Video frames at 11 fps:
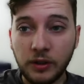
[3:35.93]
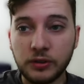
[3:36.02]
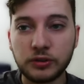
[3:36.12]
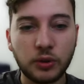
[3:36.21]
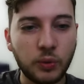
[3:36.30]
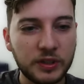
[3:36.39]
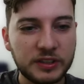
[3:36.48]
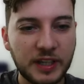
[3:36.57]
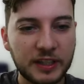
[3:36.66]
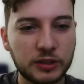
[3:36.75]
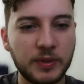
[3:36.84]
what is
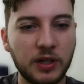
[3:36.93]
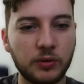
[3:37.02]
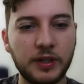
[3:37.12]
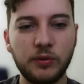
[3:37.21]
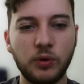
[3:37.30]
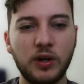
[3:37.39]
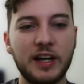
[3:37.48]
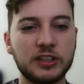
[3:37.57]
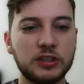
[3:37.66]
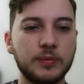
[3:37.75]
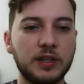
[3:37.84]
XML, right? Well,
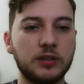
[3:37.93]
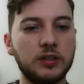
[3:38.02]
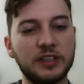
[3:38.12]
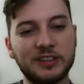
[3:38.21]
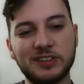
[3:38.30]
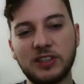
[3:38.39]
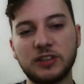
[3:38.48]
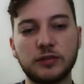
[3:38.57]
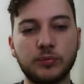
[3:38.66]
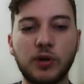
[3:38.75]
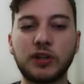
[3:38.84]
XML,
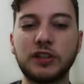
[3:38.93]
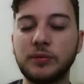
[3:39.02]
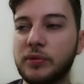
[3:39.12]
Extensive Markup